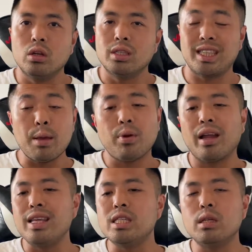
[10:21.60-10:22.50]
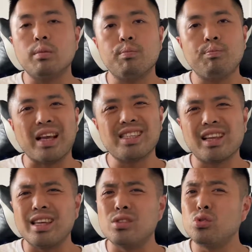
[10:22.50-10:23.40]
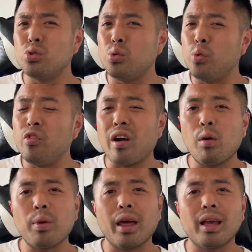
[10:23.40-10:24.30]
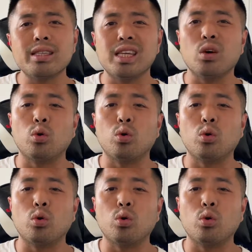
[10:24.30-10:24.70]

Sableye needs basically 2 foul plays in